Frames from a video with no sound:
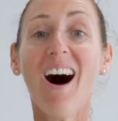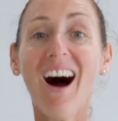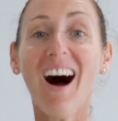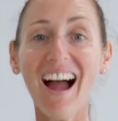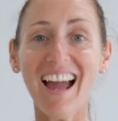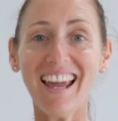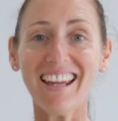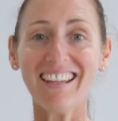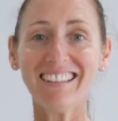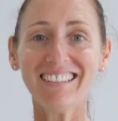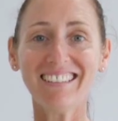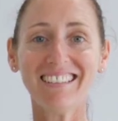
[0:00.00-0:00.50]

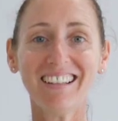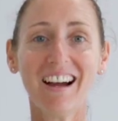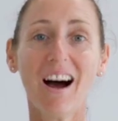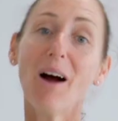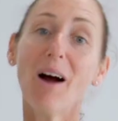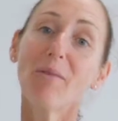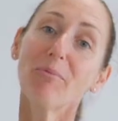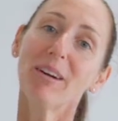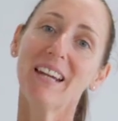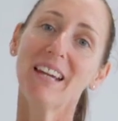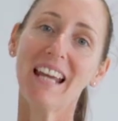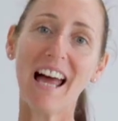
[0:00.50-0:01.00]
Hi,
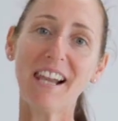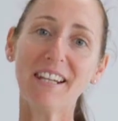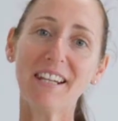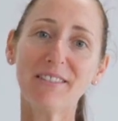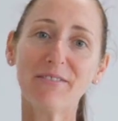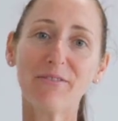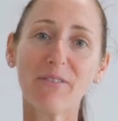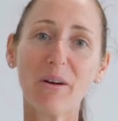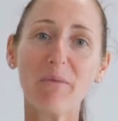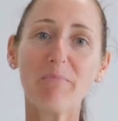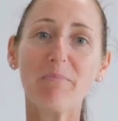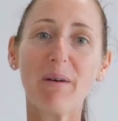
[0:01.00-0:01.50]
I'm
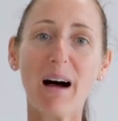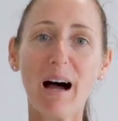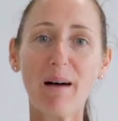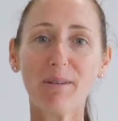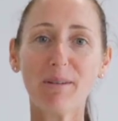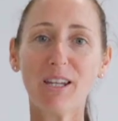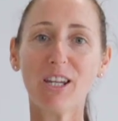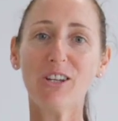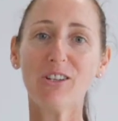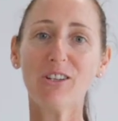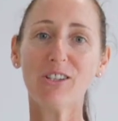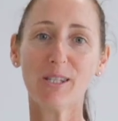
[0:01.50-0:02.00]
Rhiannon from
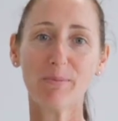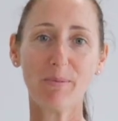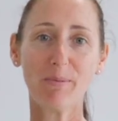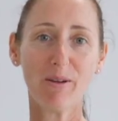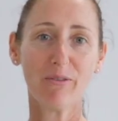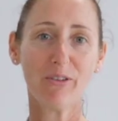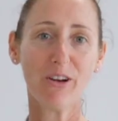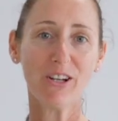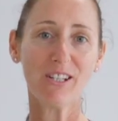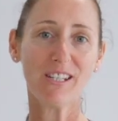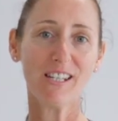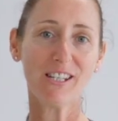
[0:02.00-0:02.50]
Barbecue
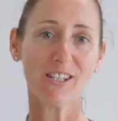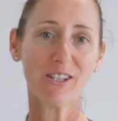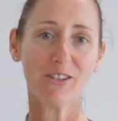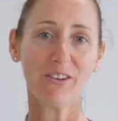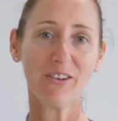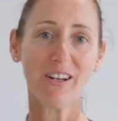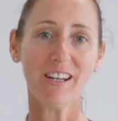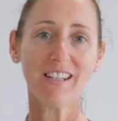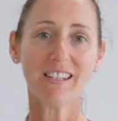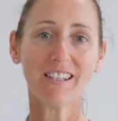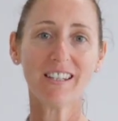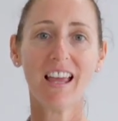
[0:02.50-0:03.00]
Spit
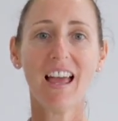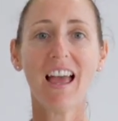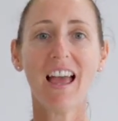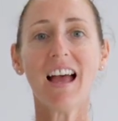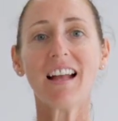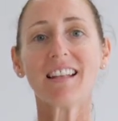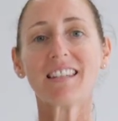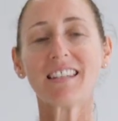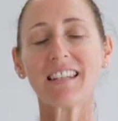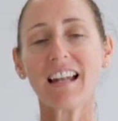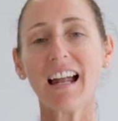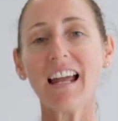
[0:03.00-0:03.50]
Rotisseries,
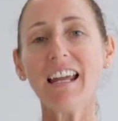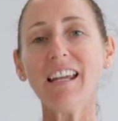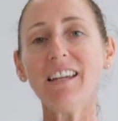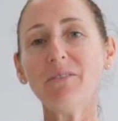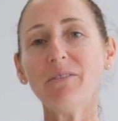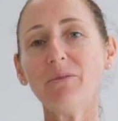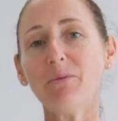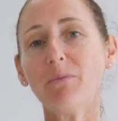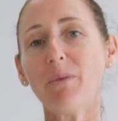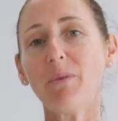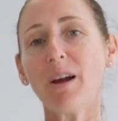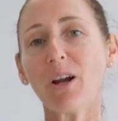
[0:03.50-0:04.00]
and today
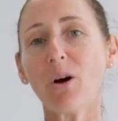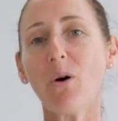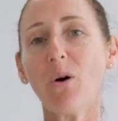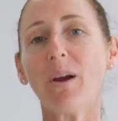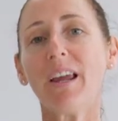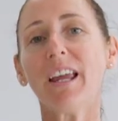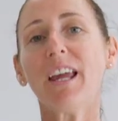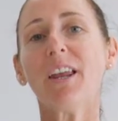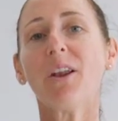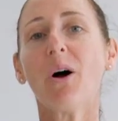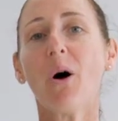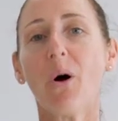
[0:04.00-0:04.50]
we're
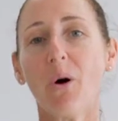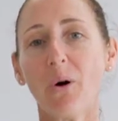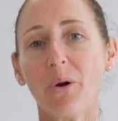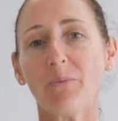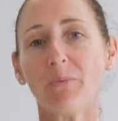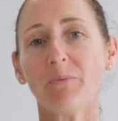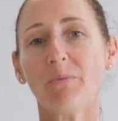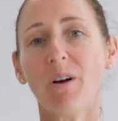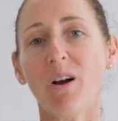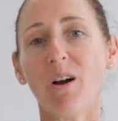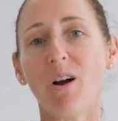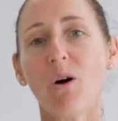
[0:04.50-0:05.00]
cooking at
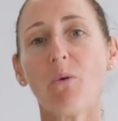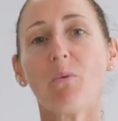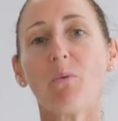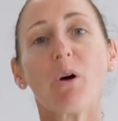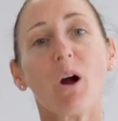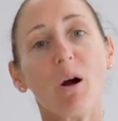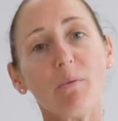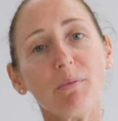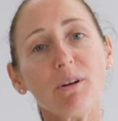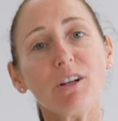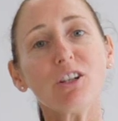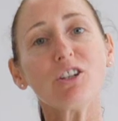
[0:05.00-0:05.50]
home,
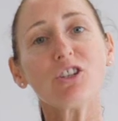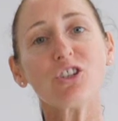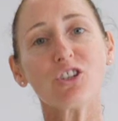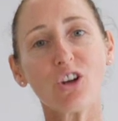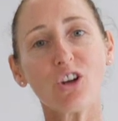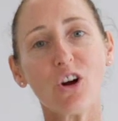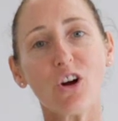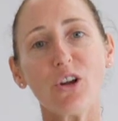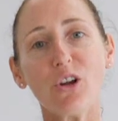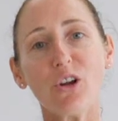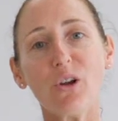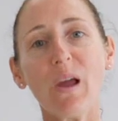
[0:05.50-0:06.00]
where I'm going to
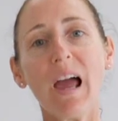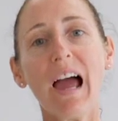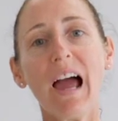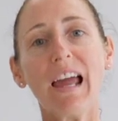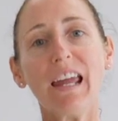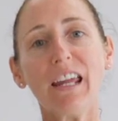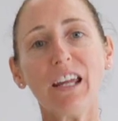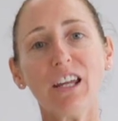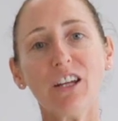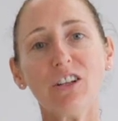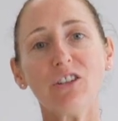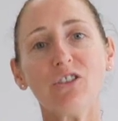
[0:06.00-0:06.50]
show you how
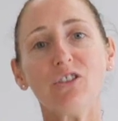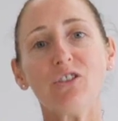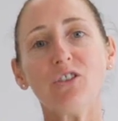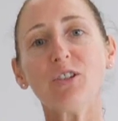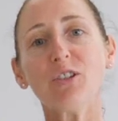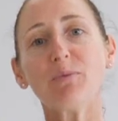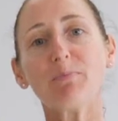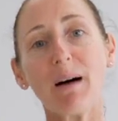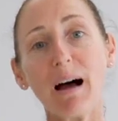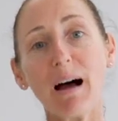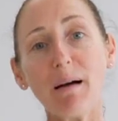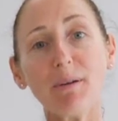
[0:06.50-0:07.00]
you can
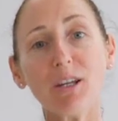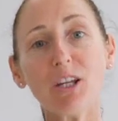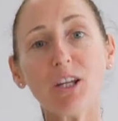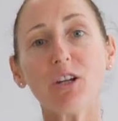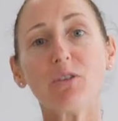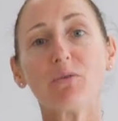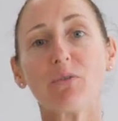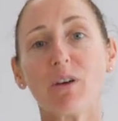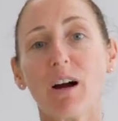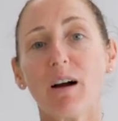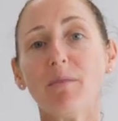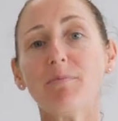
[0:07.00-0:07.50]
use
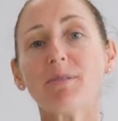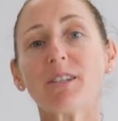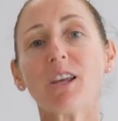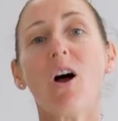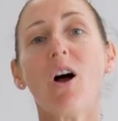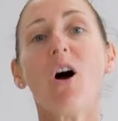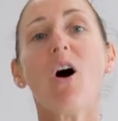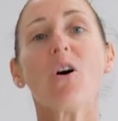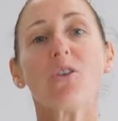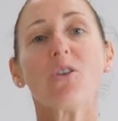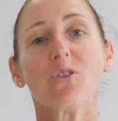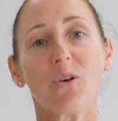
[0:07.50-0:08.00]
barbecue rubs
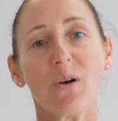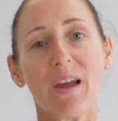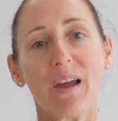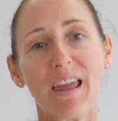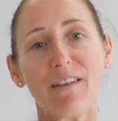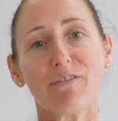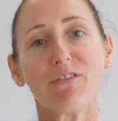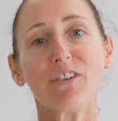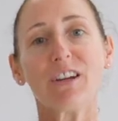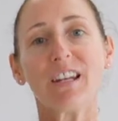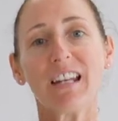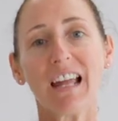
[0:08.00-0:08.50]
on your
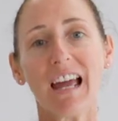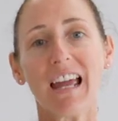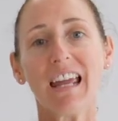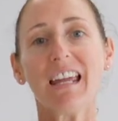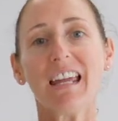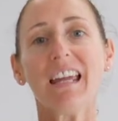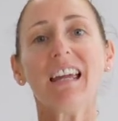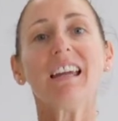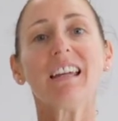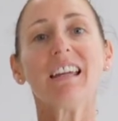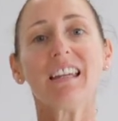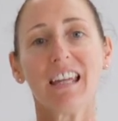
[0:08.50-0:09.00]

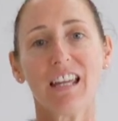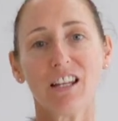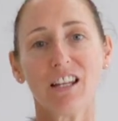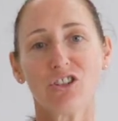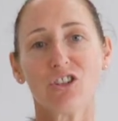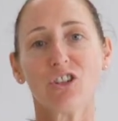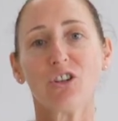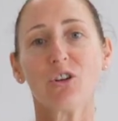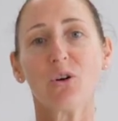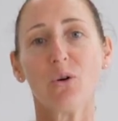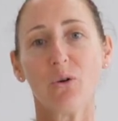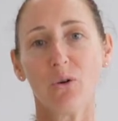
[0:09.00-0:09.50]
everyday
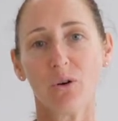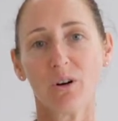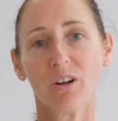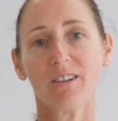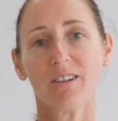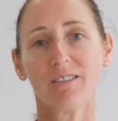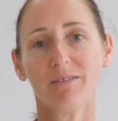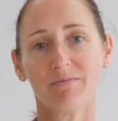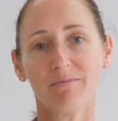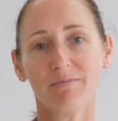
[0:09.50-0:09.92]
kitchen cook.